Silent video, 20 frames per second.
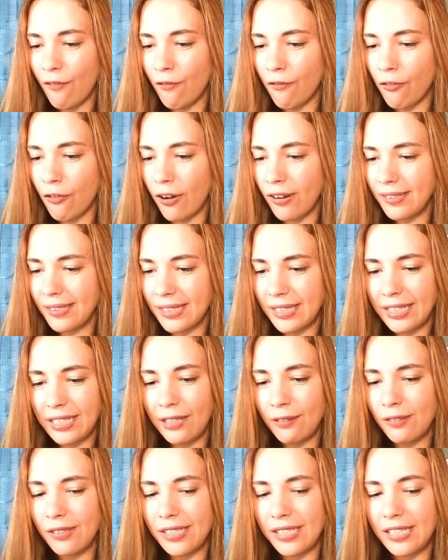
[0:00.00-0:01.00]

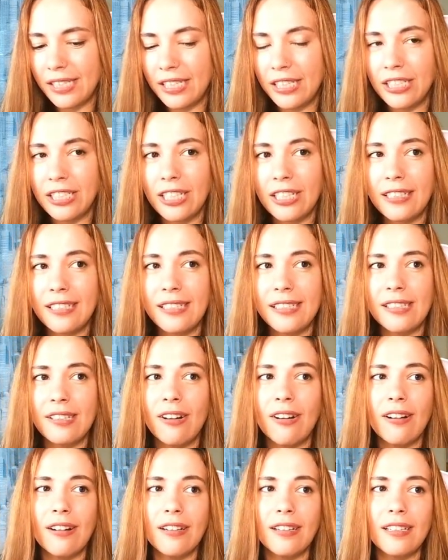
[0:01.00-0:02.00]
Frostcliff Siege. This
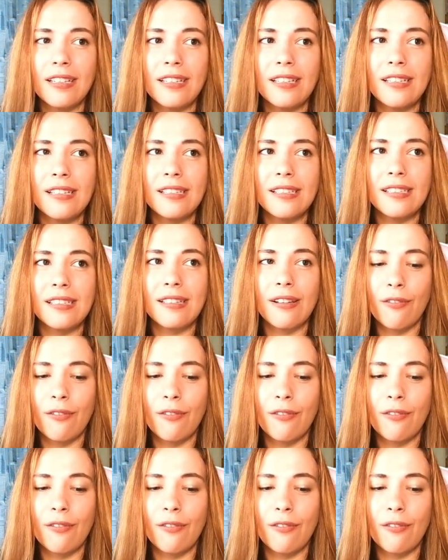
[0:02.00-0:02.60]
card is